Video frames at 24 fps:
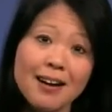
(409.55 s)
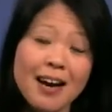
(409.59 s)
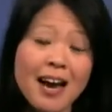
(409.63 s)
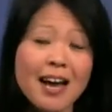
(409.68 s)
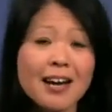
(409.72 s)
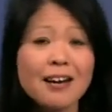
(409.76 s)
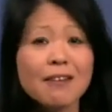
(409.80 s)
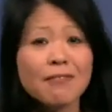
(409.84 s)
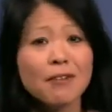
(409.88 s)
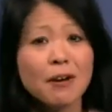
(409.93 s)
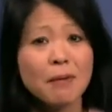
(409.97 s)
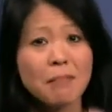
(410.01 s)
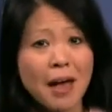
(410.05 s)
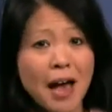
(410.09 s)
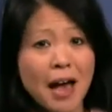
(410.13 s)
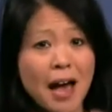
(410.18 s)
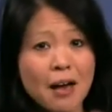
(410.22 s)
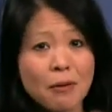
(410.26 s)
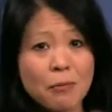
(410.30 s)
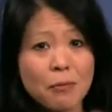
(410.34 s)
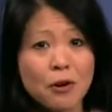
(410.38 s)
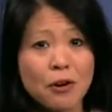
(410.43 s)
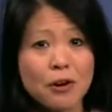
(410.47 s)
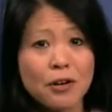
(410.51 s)
kind of a
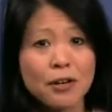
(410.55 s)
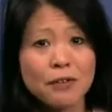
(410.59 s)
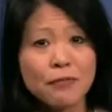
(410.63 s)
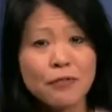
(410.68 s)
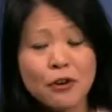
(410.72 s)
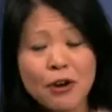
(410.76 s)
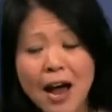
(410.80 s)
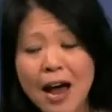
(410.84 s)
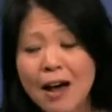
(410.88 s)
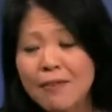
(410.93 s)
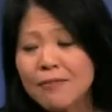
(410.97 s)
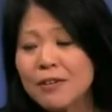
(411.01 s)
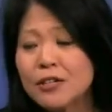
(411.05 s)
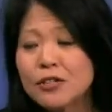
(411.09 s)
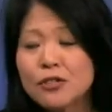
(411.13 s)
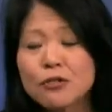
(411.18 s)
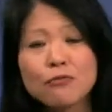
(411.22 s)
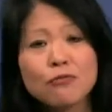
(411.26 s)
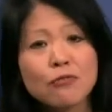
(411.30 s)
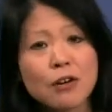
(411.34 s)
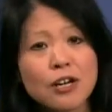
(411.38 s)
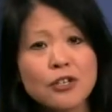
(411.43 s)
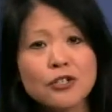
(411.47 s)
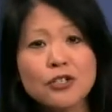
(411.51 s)
bad word if you're having
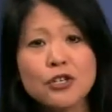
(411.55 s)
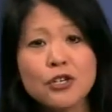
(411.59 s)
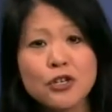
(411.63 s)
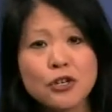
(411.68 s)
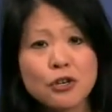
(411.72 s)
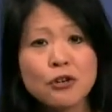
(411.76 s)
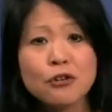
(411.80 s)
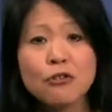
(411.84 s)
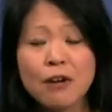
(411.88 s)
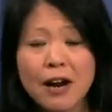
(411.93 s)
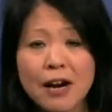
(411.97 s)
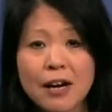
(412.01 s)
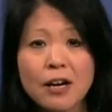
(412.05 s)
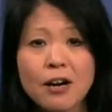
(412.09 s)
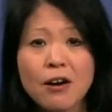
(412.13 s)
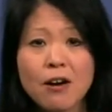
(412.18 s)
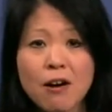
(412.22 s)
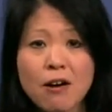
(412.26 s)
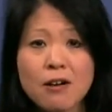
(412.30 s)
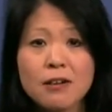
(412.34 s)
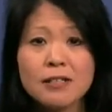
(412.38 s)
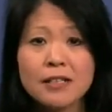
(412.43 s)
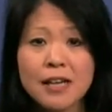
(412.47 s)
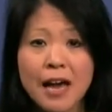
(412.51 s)
to run to your credit
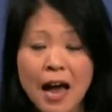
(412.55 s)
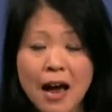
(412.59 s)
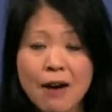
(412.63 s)
cards